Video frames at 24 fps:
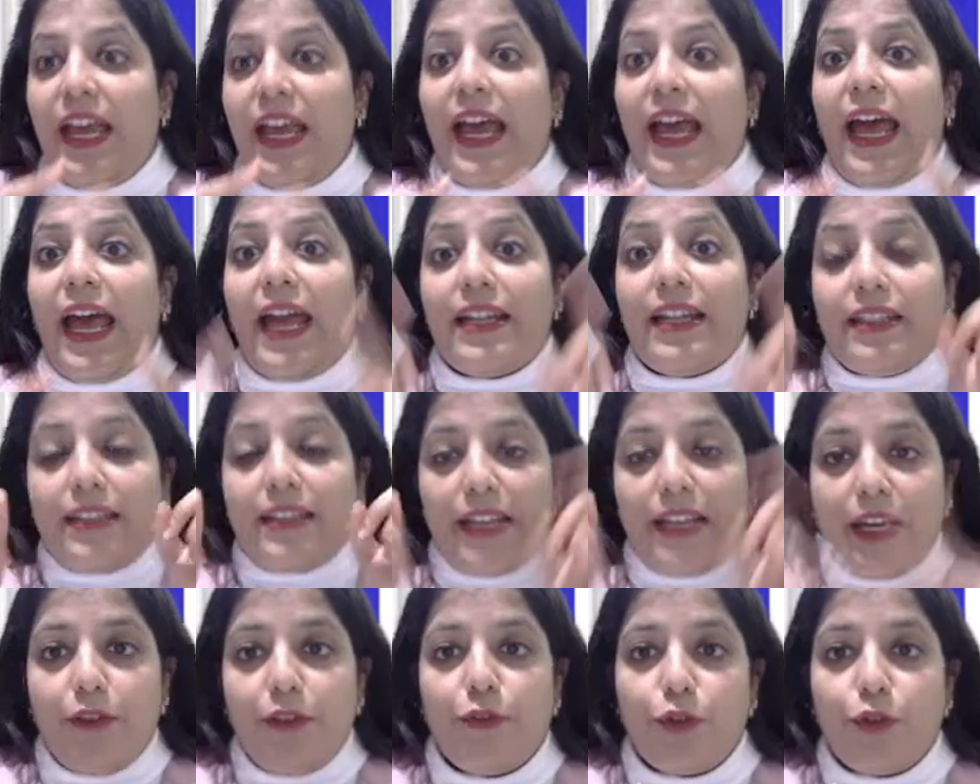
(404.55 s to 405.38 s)
and
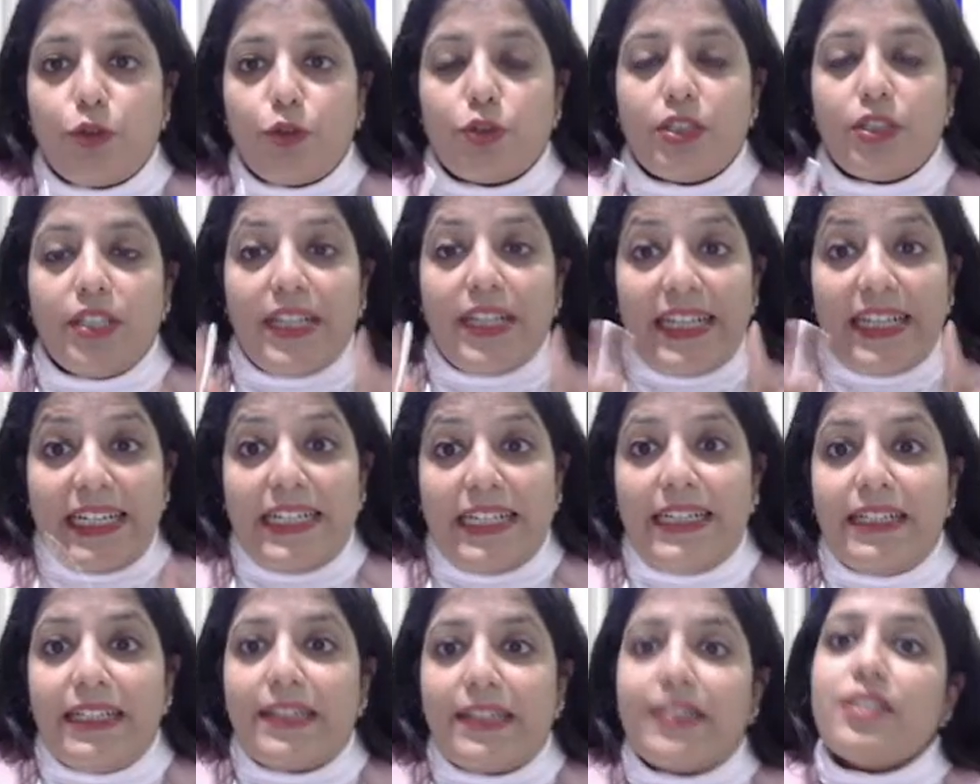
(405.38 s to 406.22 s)
therefore the
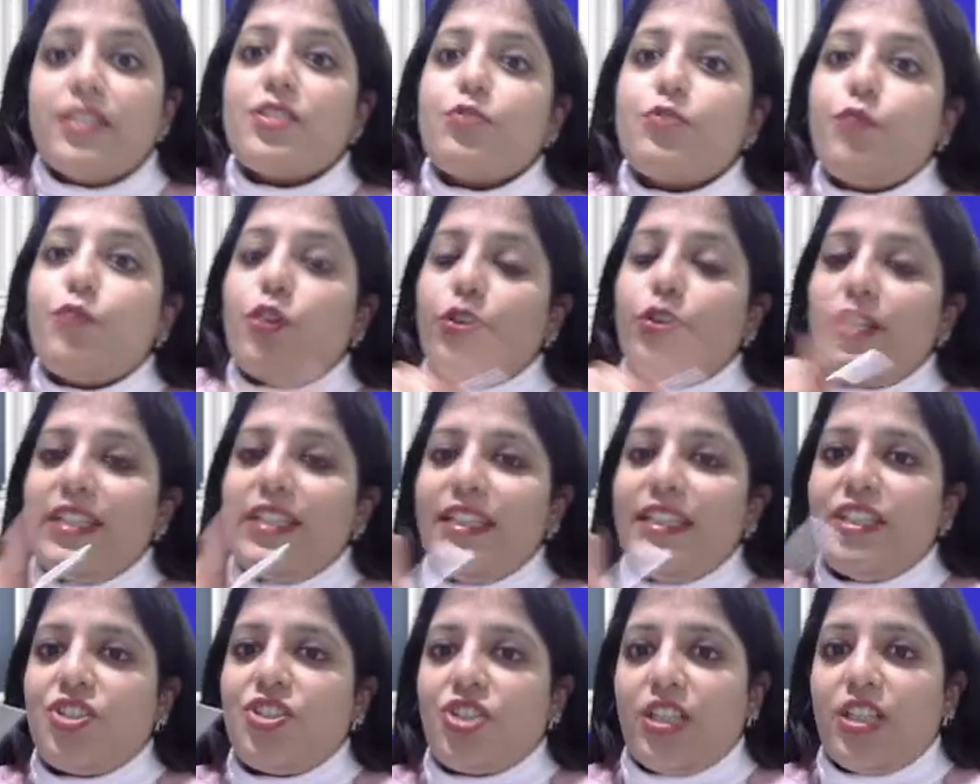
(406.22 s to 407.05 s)
interest for
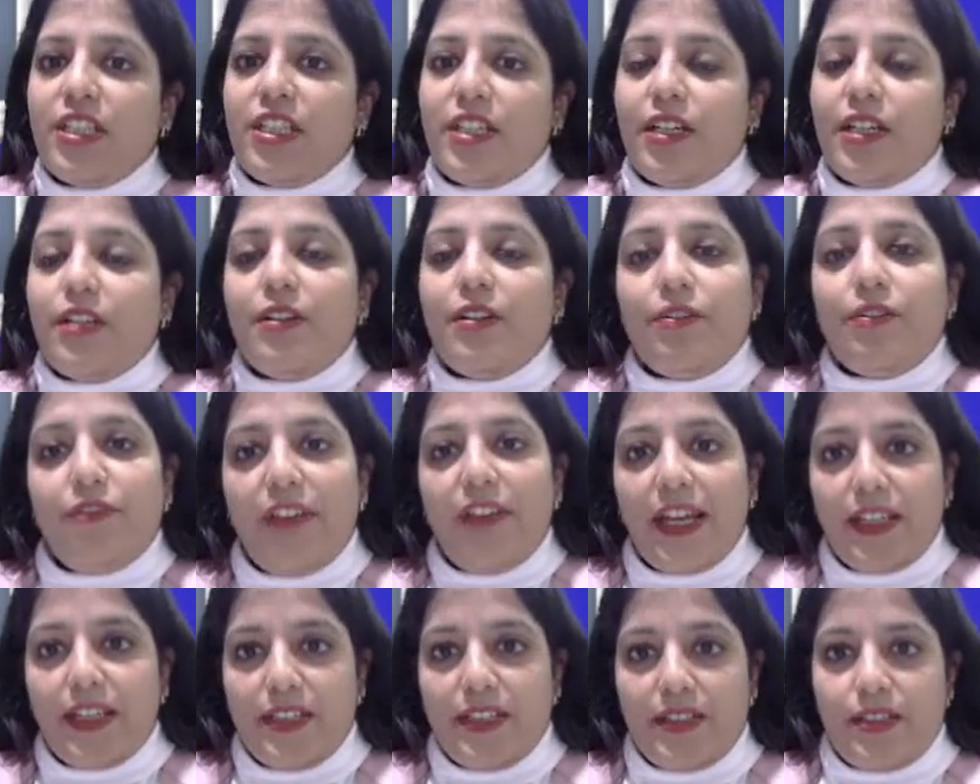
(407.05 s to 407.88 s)
each year
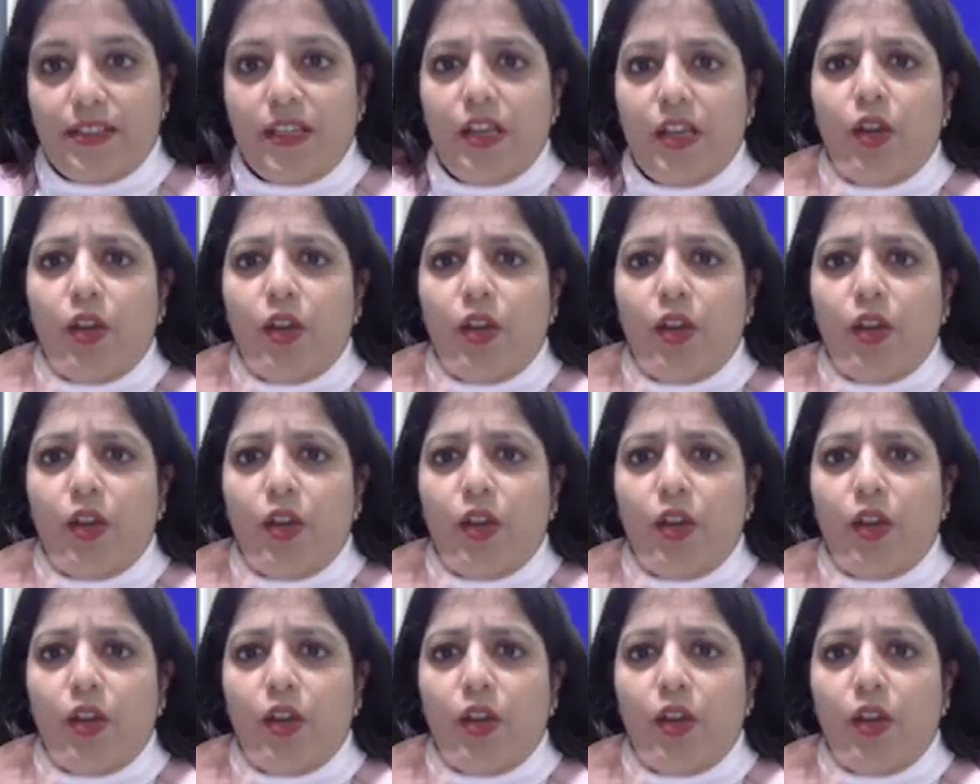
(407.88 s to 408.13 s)
varies.